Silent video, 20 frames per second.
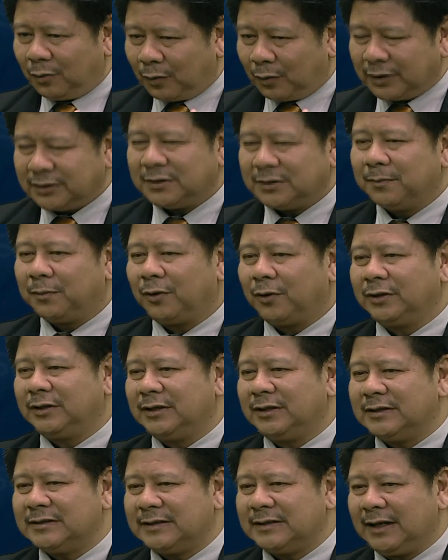what's
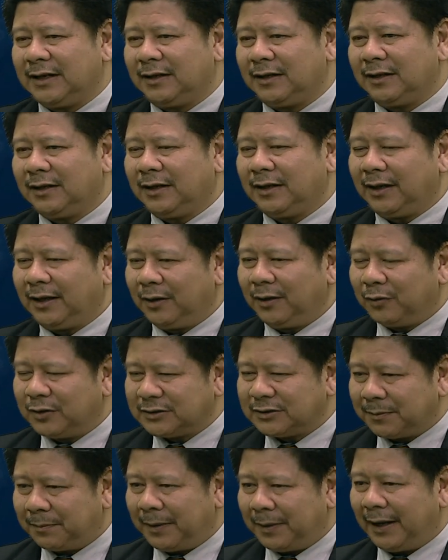important is that it
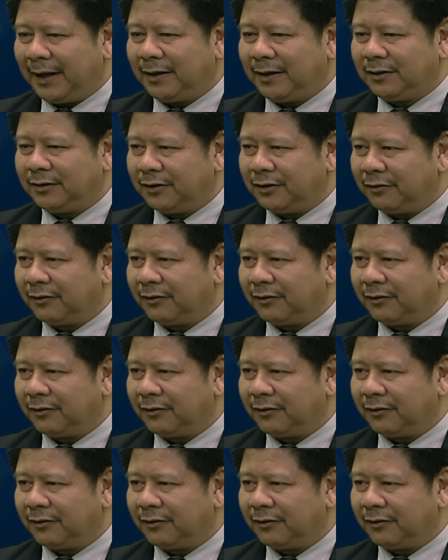was a plan